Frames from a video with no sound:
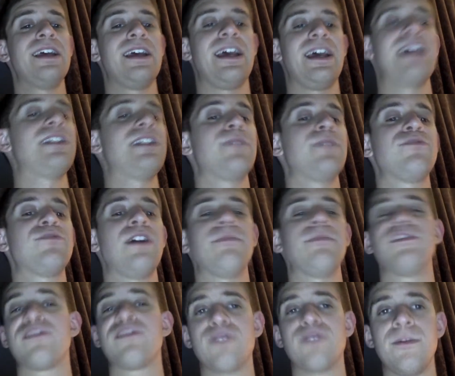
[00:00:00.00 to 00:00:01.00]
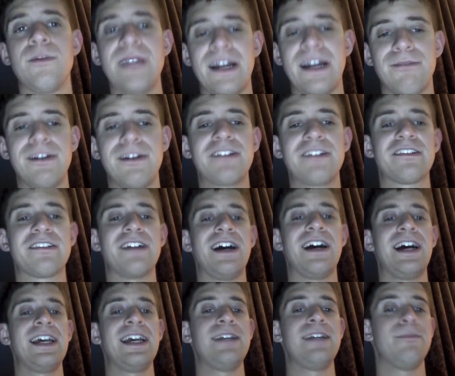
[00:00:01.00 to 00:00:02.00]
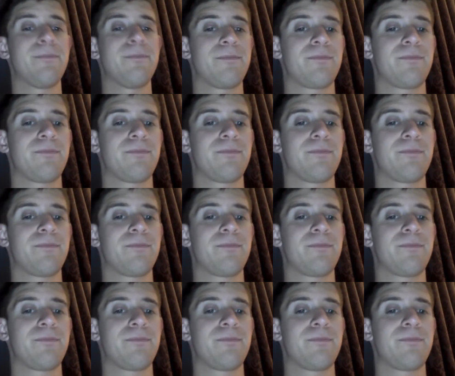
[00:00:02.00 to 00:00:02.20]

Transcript: ended up dropping Strowman at ringside.